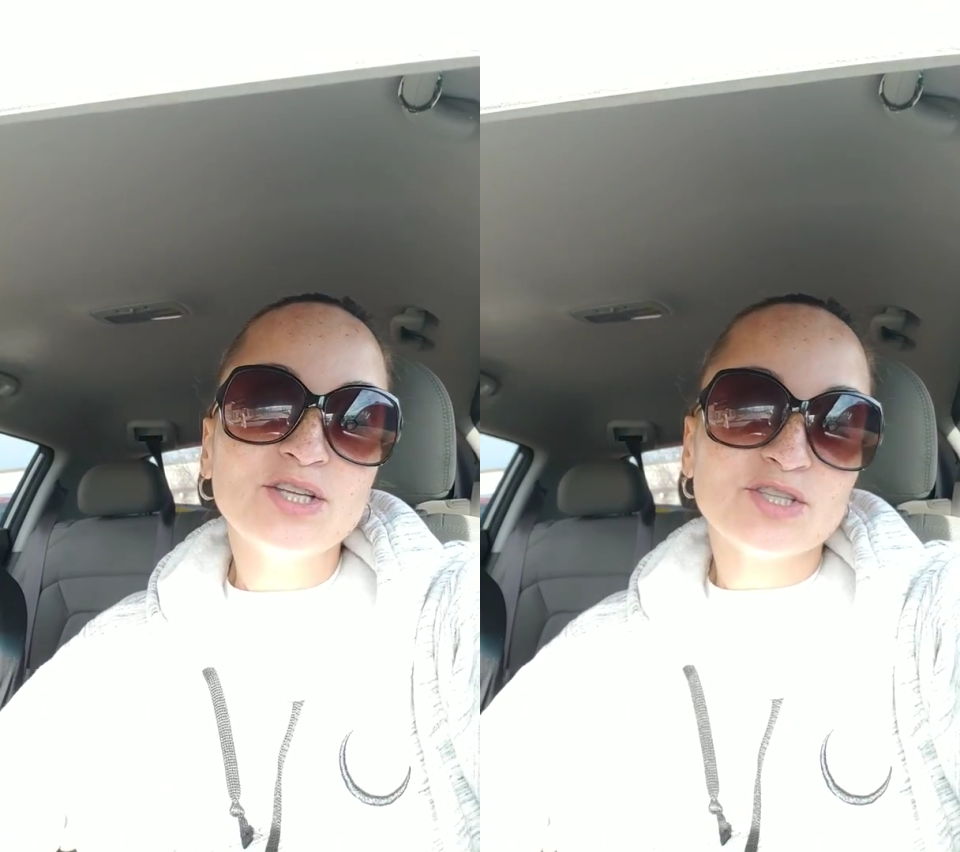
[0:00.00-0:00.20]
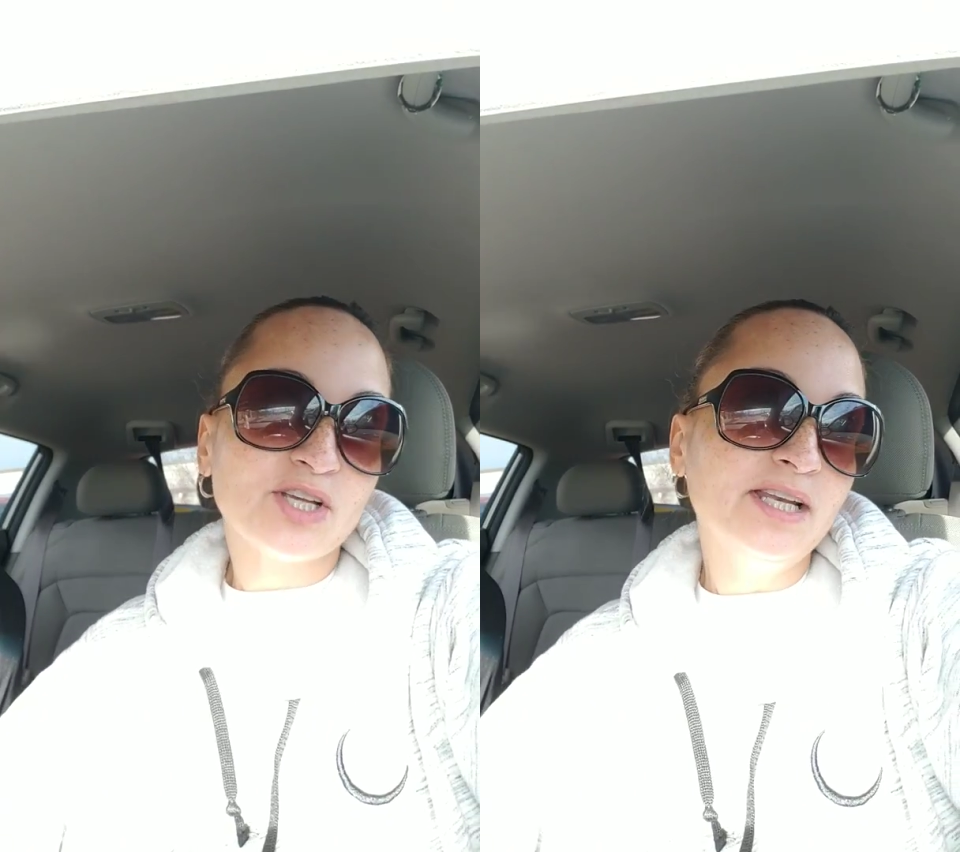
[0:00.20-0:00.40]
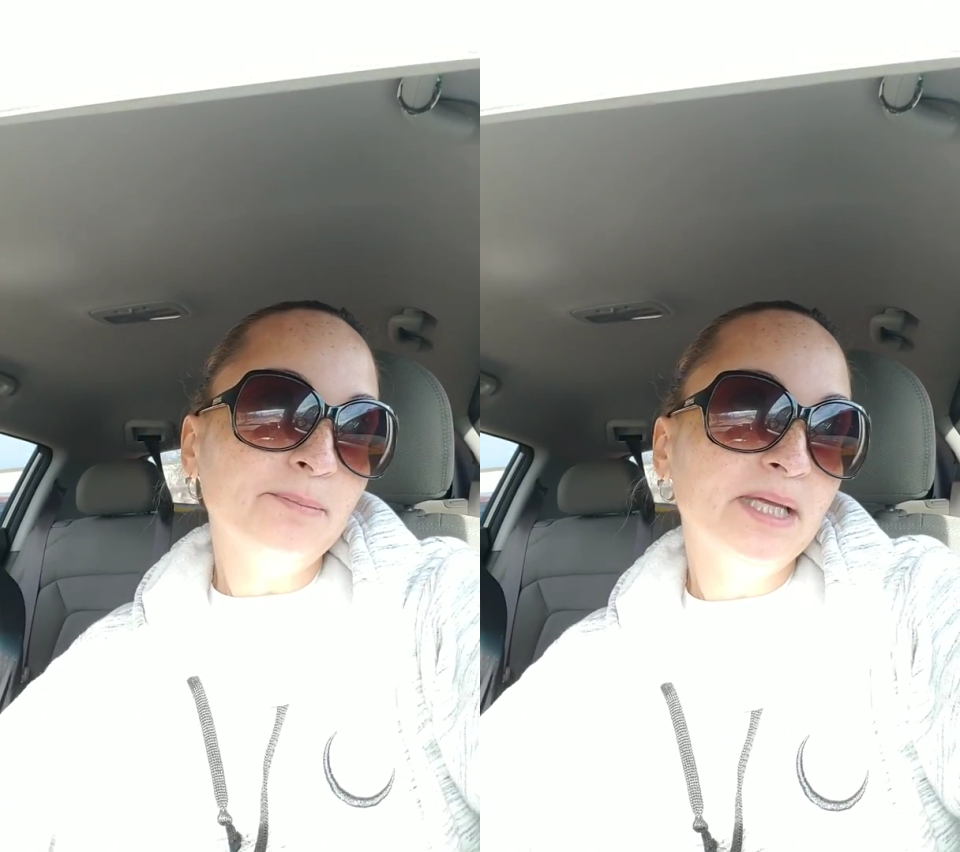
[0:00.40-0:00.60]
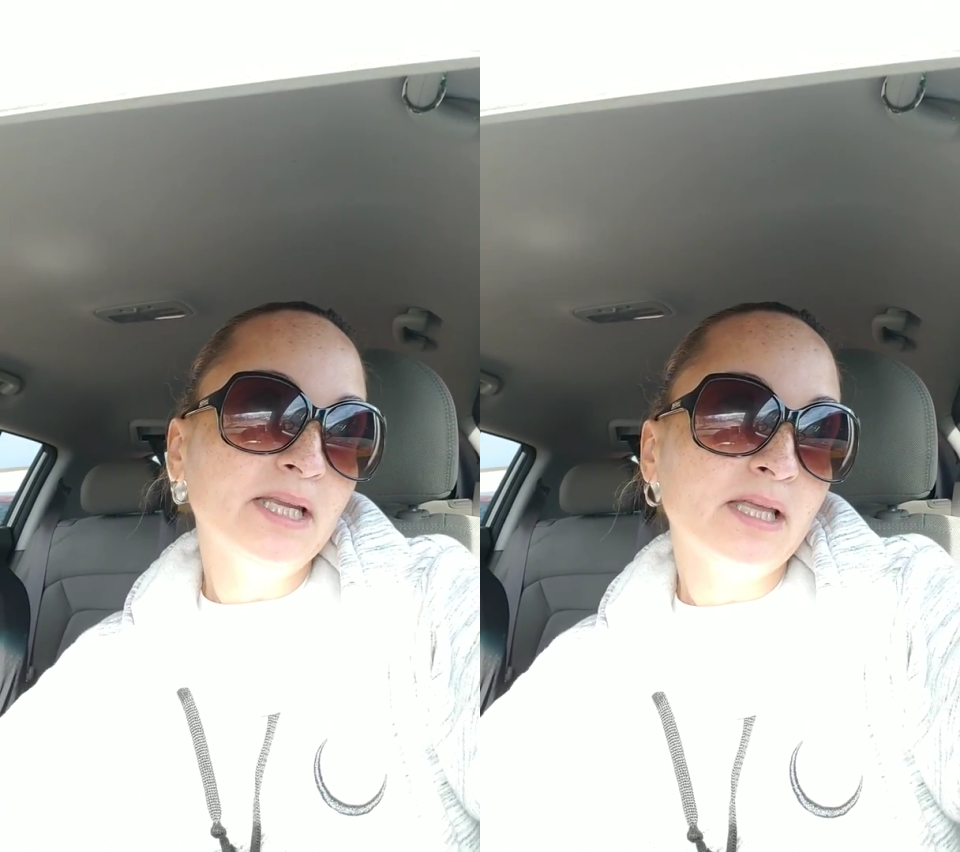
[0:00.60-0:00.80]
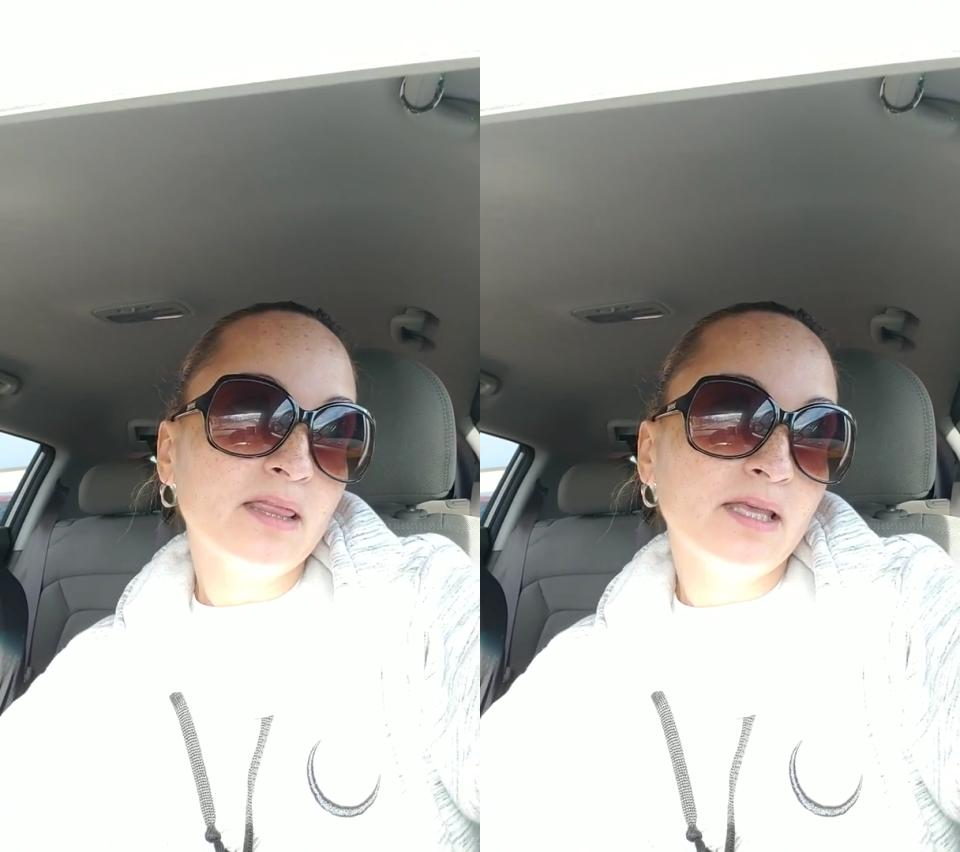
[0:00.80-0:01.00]
So I end up
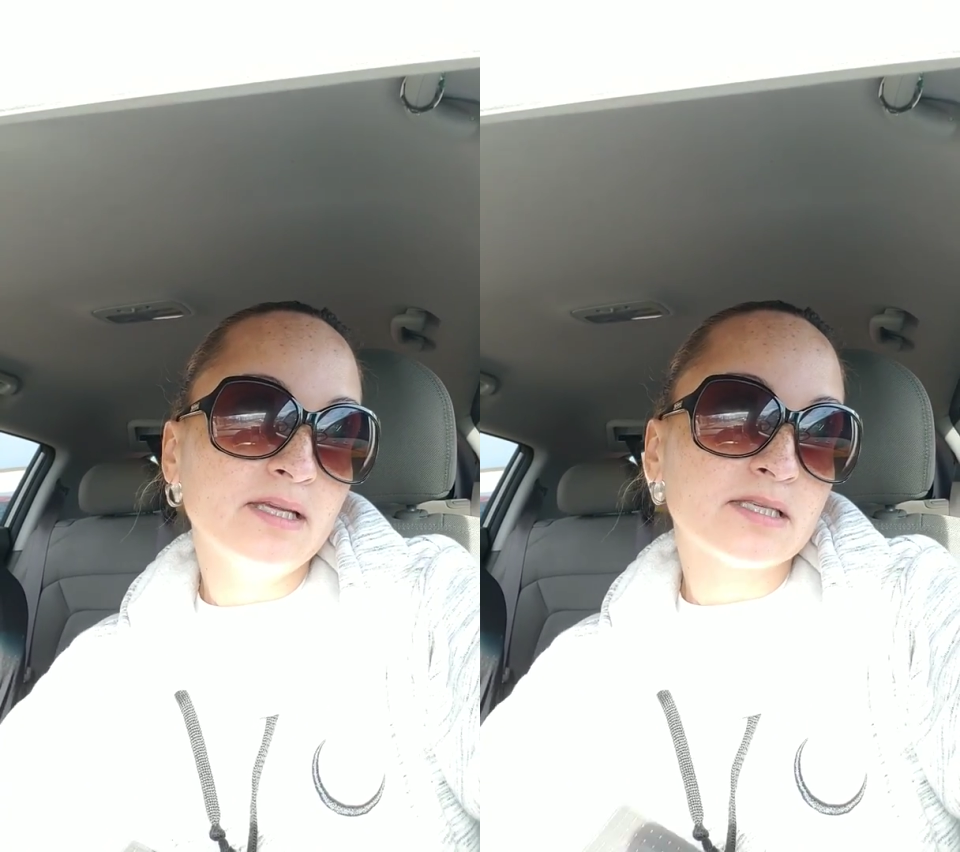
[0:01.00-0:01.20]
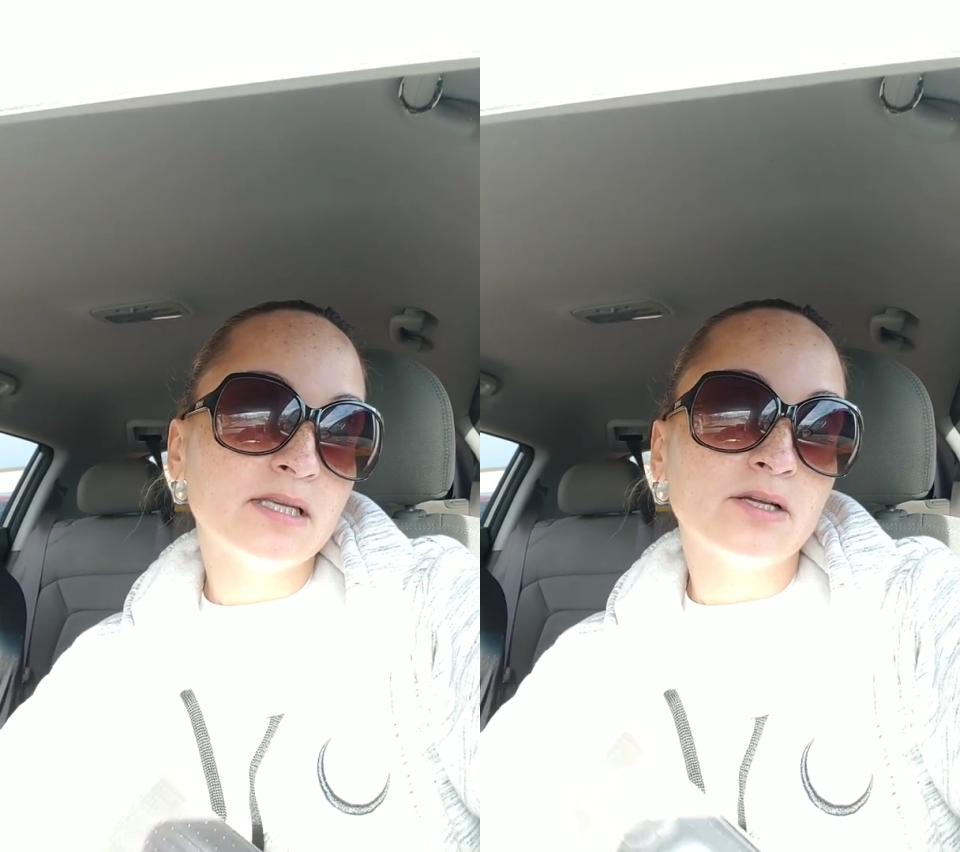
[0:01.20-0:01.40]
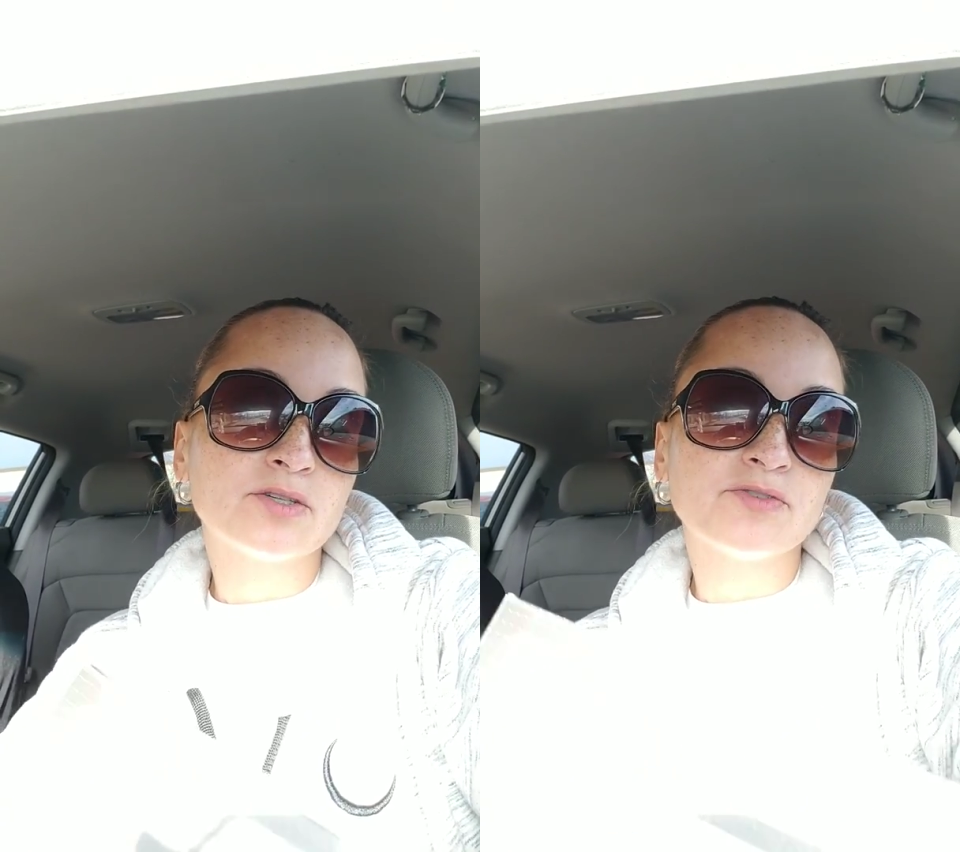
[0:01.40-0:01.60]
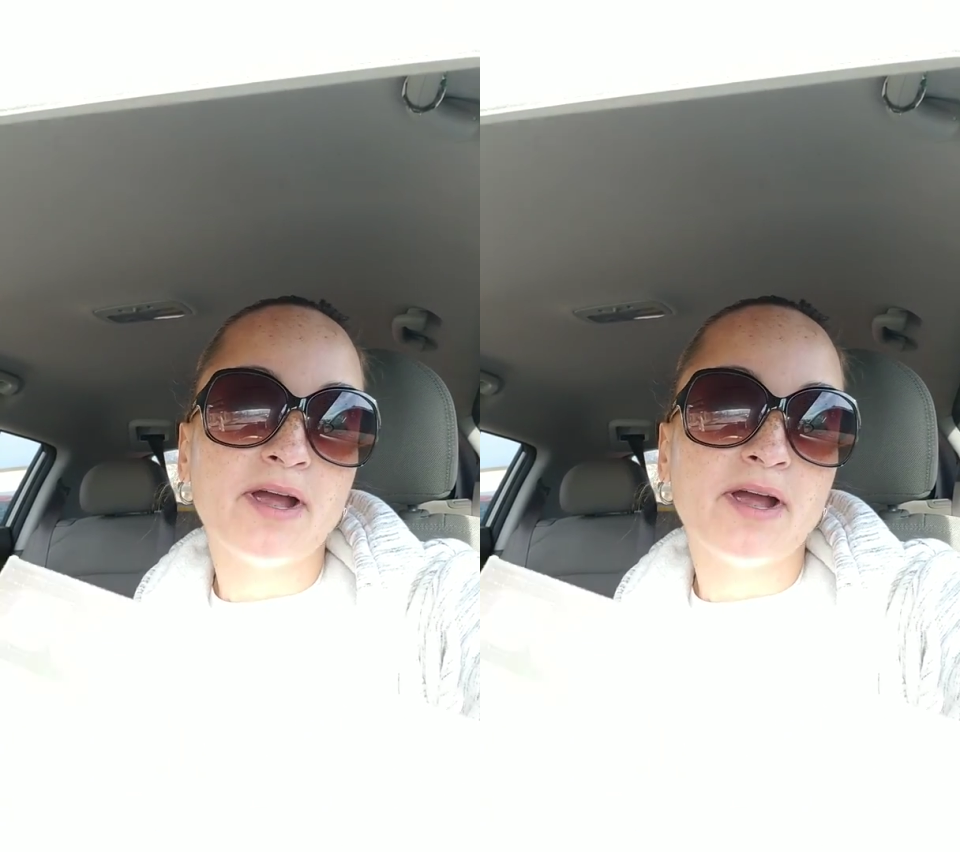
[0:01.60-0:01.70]
getting these sneakers